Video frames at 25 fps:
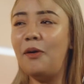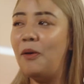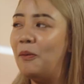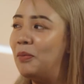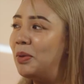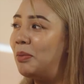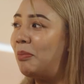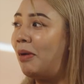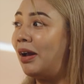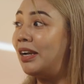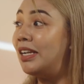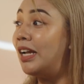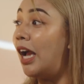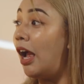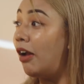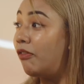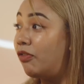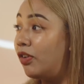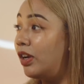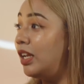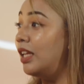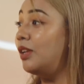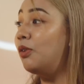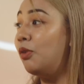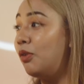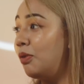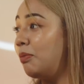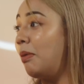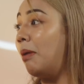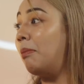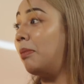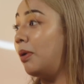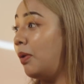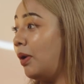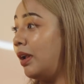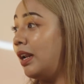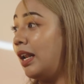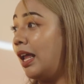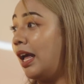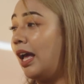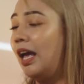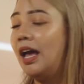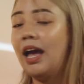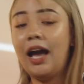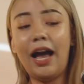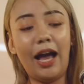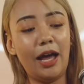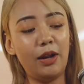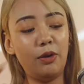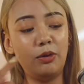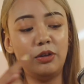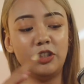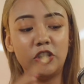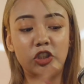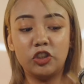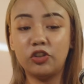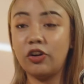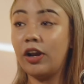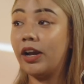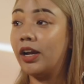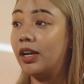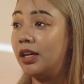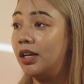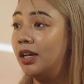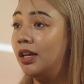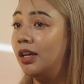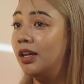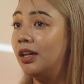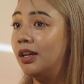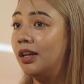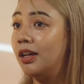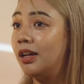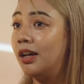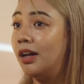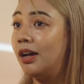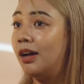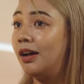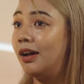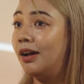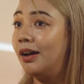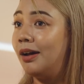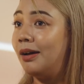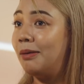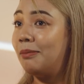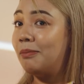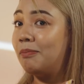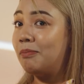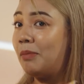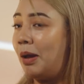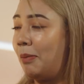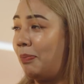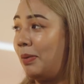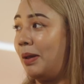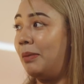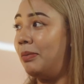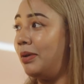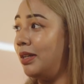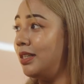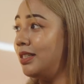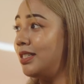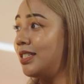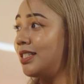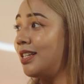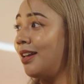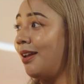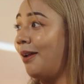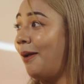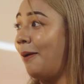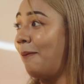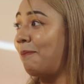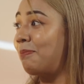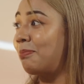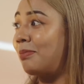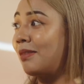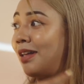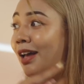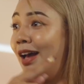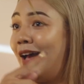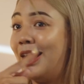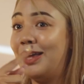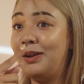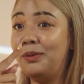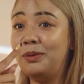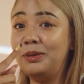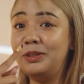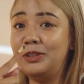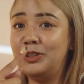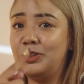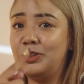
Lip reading: owe me money, I really don't remember one. Like, I don't track my payments. I don't